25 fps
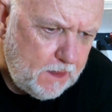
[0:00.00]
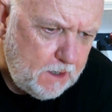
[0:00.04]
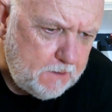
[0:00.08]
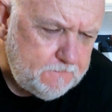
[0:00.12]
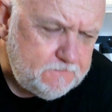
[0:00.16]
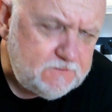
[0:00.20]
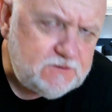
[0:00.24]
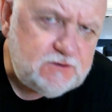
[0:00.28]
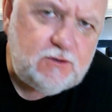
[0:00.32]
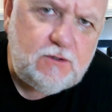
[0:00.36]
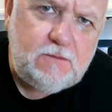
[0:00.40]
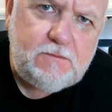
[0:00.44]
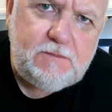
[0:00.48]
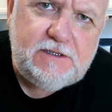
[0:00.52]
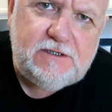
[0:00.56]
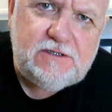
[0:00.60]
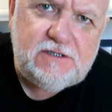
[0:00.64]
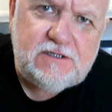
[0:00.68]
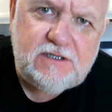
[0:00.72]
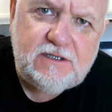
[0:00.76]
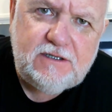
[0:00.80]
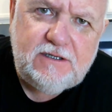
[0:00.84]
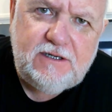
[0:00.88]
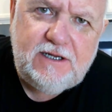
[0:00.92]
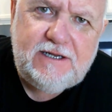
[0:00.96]
It's
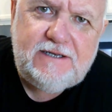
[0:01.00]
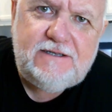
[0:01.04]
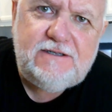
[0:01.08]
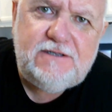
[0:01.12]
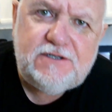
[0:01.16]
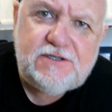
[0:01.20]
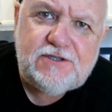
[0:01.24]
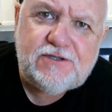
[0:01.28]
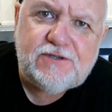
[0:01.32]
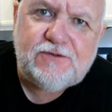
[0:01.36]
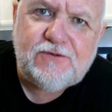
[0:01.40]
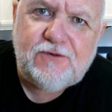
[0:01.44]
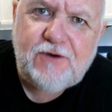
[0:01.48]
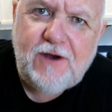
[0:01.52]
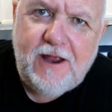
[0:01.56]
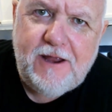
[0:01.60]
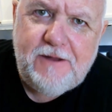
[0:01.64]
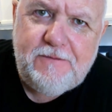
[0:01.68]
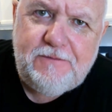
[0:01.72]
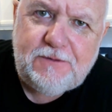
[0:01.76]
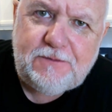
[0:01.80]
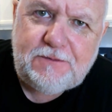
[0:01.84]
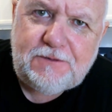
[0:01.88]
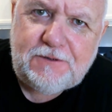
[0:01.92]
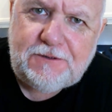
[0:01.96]
almost
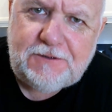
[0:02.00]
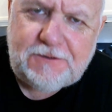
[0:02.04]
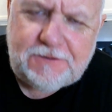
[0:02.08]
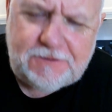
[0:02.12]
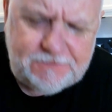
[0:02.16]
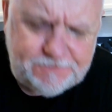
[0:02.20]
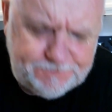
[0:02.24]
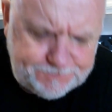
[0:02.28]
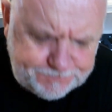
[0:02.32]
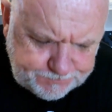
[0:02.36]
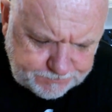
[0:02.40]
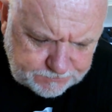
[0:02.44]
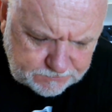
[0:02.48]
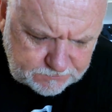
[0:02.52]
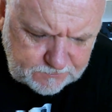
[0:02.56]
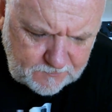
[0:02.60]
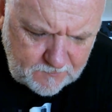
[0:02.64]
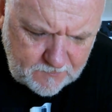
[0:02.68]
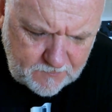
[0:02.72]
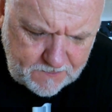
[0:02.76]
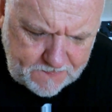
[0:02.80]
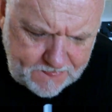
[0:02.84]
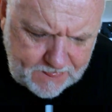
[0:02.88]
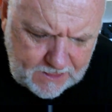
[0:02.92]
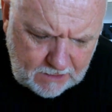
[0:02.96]
indescribable.
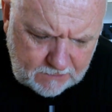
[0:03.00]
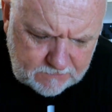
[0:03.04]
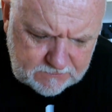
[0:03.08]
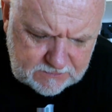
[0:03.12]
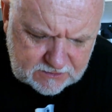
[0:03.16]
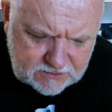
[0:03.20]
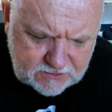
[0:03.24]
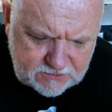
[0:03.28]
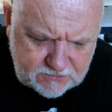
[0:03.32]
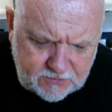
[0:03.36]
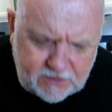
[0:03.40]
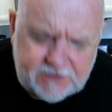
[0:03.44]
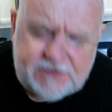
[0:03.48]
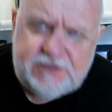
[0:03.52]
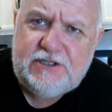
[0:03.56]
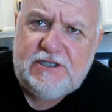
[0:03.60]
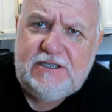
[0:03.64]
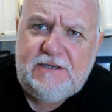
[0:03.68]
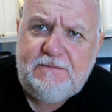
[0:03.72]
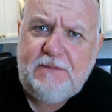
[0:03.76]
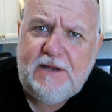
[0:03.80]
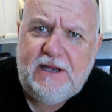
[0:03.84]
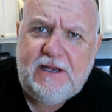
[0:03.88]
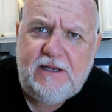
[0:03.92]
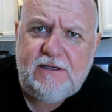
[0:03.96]
The
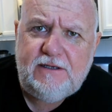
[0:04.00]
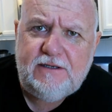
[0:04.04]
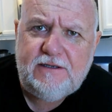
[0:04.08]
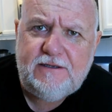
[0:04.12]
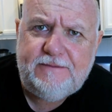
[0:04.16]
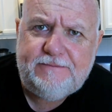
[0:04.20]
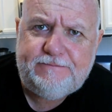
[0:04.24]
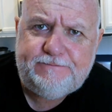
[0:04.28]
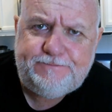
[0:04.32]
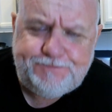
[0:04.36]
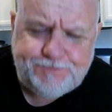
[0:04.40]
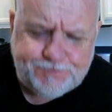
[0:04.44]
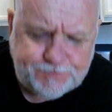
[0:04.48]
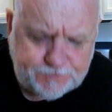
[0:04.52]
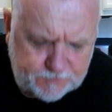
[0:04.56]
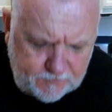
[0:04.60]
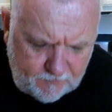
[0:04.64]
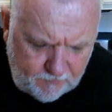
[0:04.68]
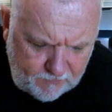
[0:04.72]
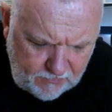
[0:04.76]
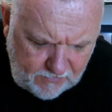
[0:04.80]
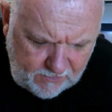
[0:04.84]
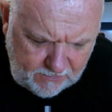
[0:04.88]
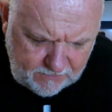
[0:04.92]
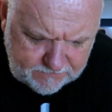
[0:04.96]
crunchy bacon
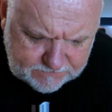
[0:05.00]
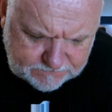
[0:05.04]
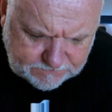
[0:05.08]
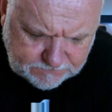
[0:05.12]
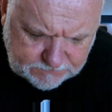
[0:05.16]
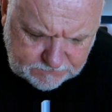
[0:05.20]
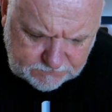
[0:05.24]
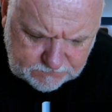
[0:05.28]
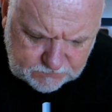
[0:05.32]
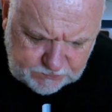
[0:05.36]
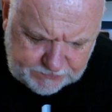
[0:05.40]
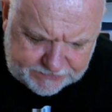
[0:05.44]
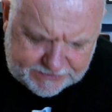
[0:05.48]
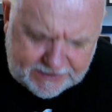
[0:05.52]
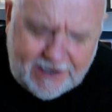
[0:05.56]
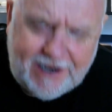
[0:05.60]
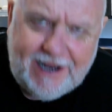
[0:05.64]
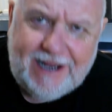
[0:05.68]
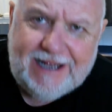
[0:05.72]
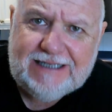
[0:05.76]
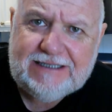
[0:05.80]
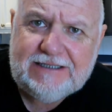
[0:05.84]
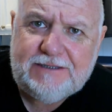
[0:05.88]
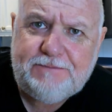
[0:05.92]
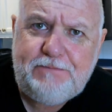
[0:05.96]
with the
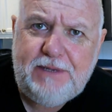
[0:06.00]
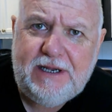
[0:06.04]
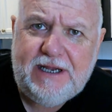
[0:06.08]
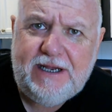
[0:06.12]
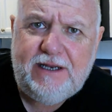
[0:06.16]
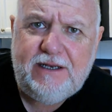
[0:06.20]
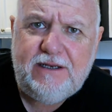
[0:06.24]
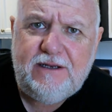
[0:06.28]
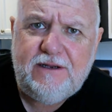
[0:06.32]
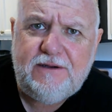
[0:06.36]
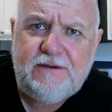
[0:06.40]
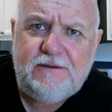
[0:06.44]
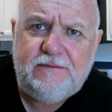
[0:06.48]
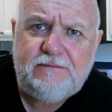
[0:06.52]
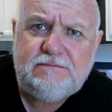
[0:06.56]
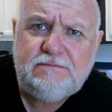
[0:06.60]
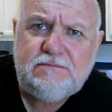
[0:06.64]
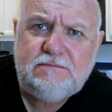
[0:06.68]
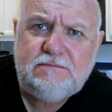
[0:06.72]
jalapeno,